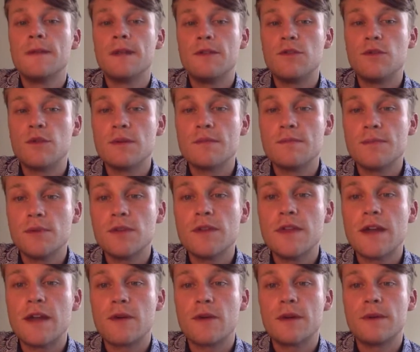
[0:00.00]
If you can build
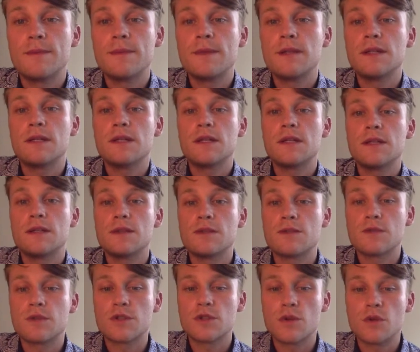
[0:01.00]
that credibility, it
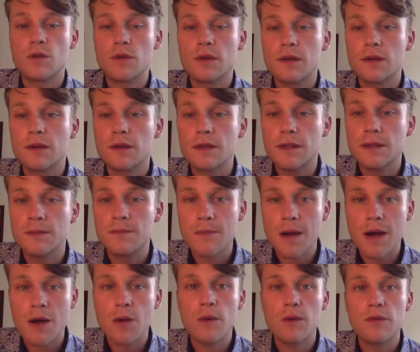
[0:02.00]
is rhetorically
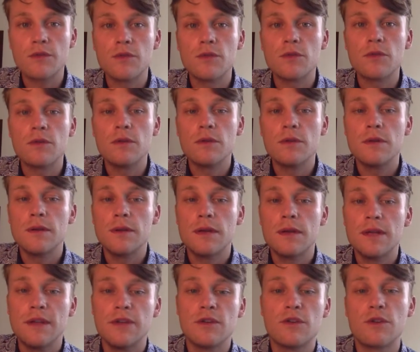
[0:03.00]
powerful
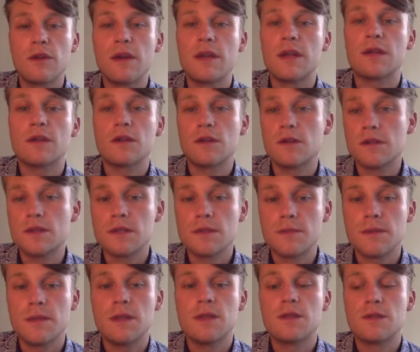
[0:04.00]
in creating a good
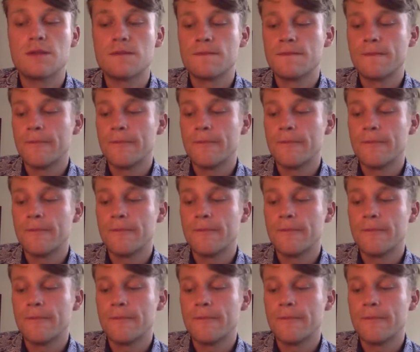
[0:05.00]
speech.